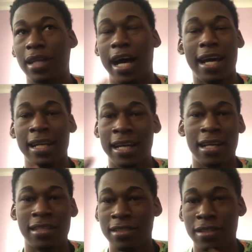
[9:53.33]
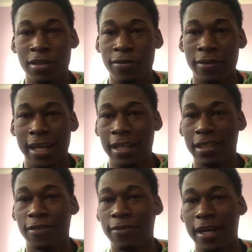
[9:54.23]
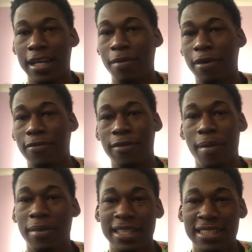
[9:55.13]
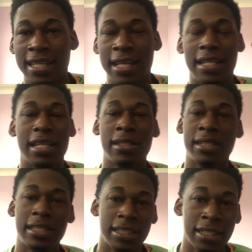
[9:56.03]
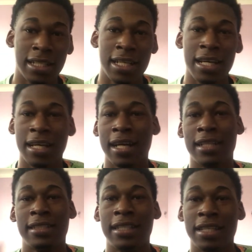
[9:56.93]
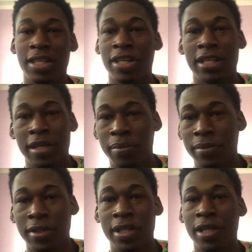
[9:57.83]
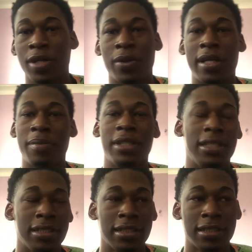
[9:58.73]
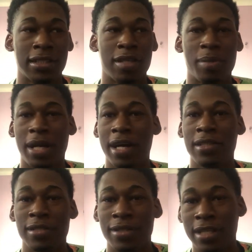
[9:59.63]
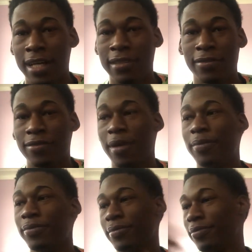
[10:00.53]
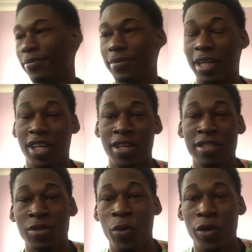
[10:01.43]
highlight other stuff like the fact that my family is getting elderly, gotta take care of them, You know what I mean? It's gonna be hard to do that from across the